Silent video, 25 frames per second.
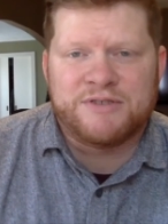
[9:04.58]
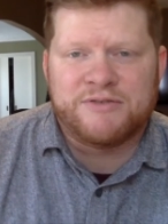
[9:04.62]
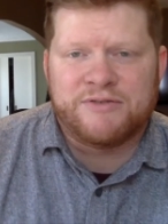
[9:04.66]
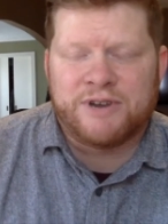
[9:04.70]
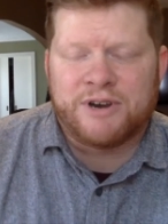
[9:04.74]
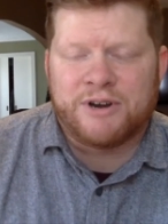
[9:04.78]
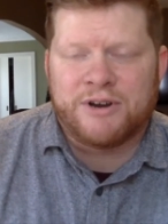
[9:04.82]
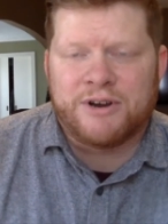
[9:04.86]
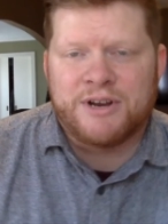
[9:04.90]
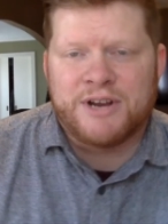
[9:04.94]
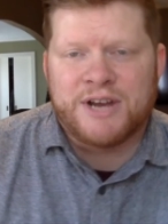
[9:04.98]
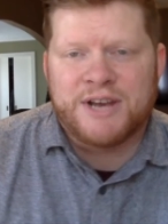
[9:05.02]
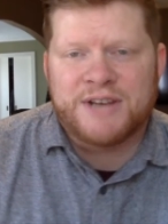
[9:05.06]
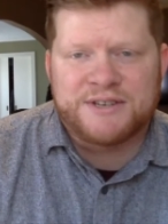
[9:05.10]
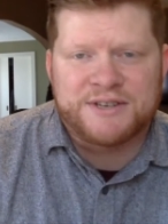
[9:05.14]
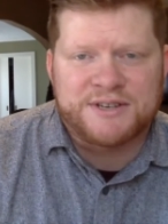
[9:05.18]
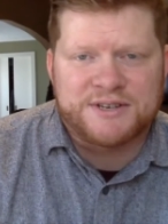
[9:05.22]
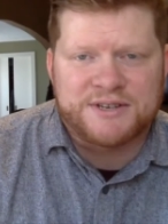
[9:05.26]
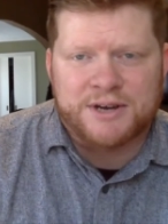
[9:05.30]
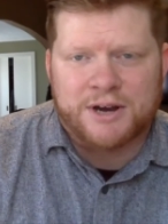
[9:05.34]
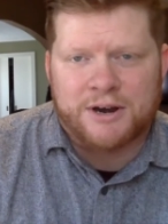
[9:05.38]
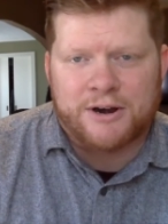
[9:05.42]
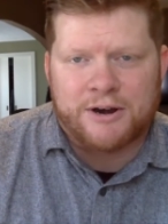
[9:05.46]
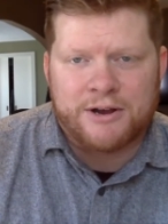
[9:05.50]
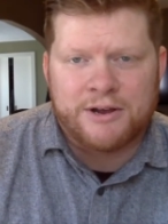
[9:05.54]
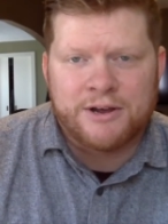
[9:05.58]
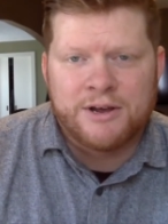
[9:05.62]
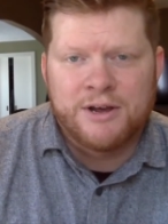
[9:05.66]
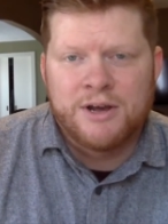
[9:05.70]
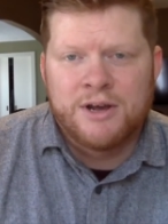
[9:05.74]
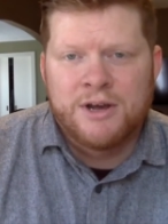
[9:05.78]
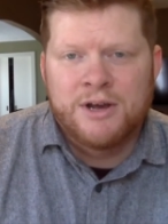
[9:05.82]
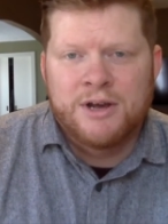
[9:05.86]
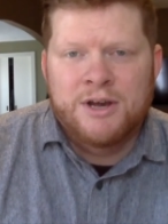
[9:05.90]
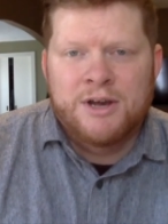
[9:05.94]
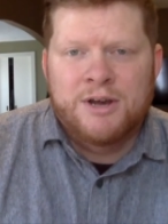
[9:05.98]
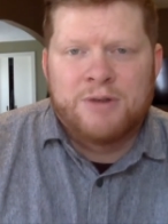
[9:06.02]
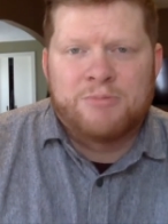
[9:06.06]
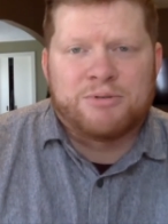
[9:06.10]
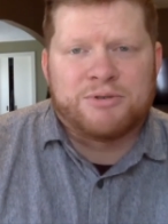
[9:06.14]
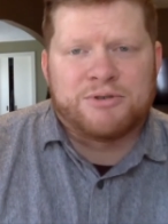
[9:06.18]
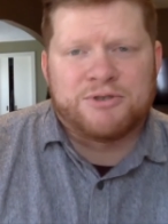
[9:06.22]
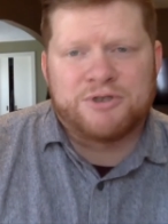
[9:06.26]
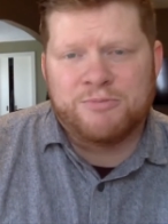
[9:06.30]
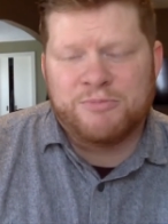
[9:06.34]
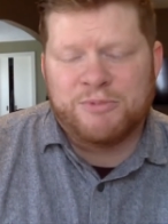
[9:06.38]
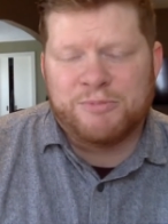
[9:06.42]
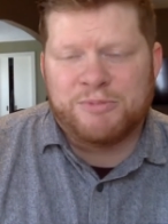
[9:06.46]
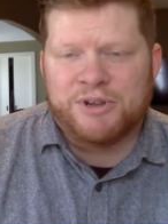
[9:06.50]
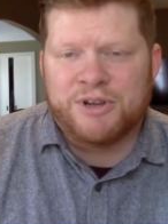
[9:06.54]
very necessary.
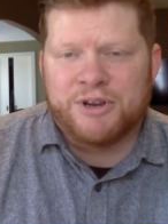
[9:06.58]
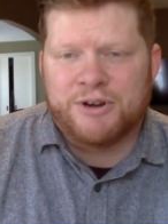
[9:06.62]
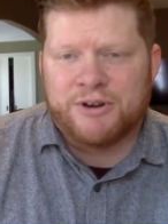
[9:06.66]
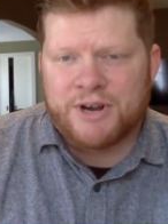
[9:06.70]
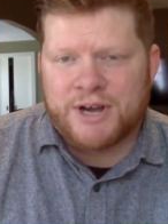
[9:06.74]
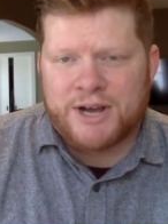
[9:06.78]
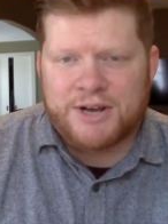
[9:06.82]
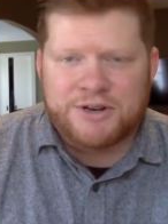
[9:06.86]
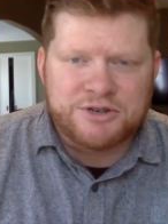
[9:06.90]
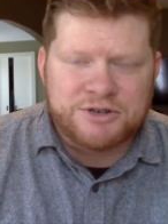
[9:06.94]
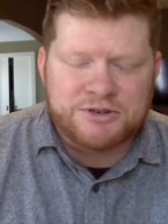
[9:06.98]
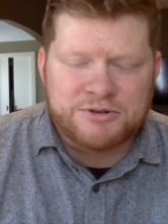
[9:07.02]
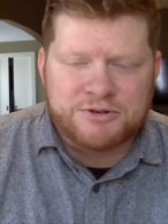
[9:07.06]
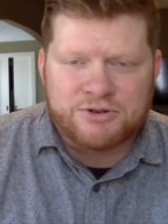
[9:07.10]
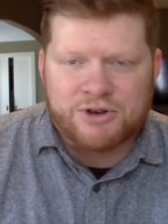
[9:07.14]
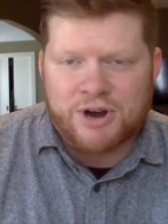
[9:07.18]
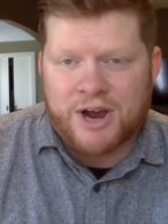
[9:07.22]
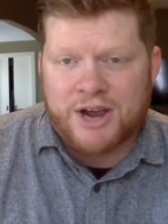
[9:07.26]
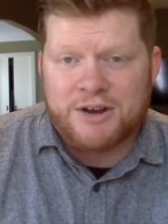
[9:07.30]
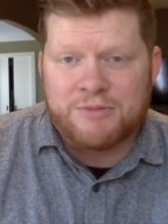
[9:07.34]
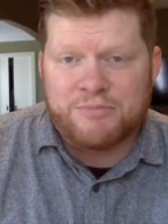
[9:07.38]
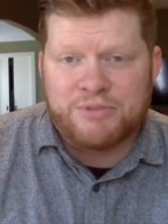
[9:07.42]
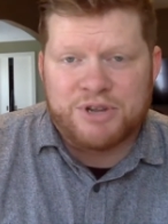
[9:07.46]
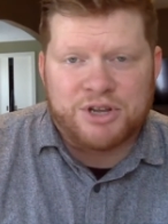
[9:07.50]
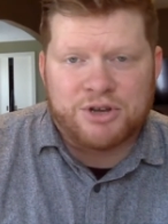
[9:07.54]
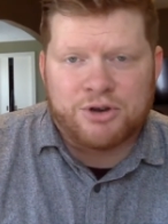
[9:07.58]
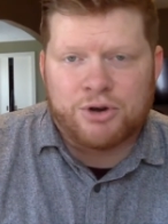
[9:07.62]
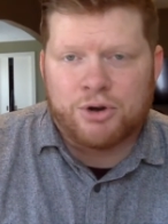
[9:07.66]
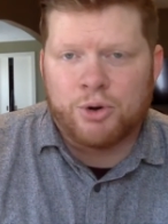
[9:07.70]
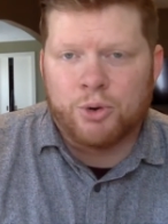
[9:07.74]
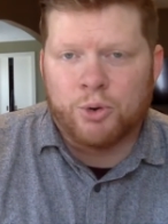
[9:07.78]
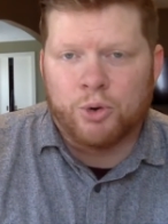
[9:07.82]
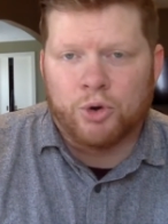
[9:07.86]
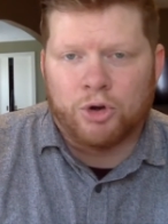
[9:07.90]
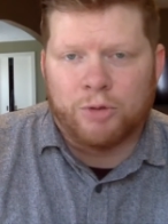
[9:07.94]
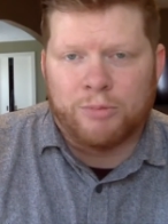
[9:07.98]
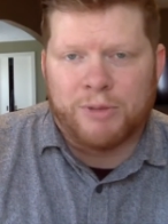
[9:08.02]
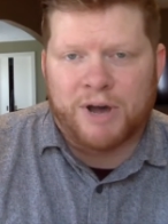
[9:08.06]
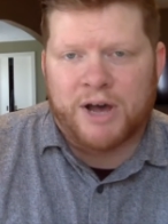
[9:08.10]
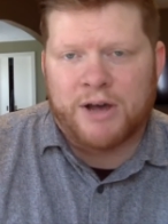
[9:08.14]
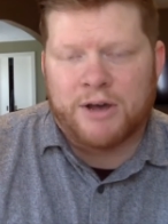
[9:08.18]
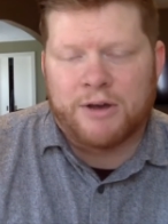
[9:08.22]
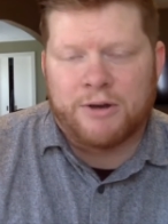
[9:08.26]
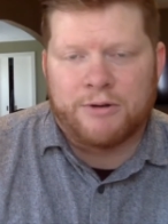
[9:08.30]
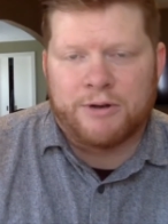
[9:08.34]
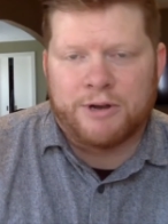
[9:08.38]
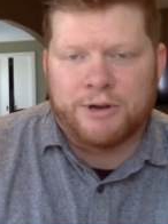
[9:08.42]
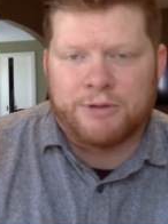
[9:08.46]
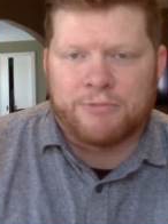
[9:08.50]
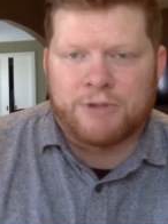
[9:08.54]
Presumably you're not just trying to be cool by
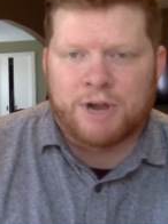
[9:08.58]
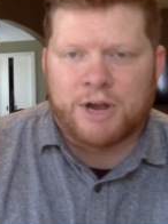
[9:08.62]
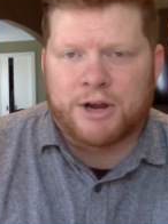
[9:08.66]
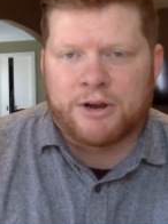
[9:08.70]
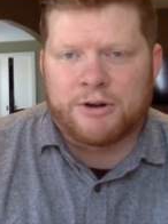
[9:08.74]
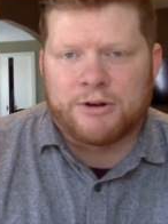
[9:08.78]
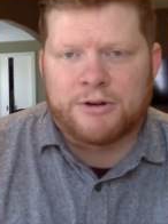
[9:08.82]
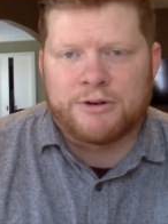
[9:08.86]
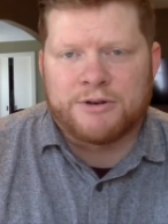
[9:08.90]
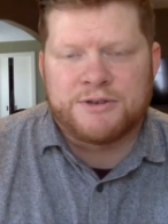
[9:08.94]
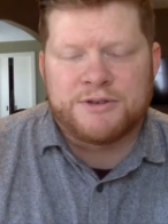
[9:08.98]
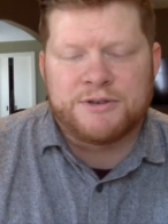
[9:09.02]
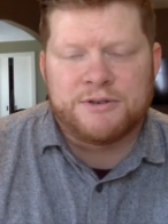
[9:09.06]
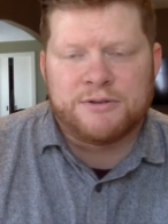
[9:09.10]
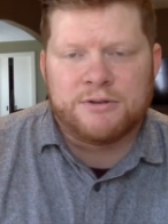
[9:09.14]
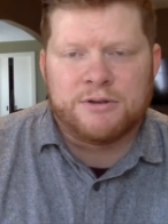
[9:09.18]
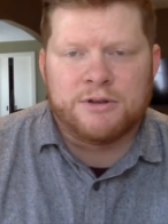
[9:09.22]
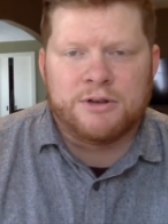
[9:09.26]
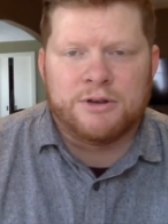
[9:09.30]
owning records.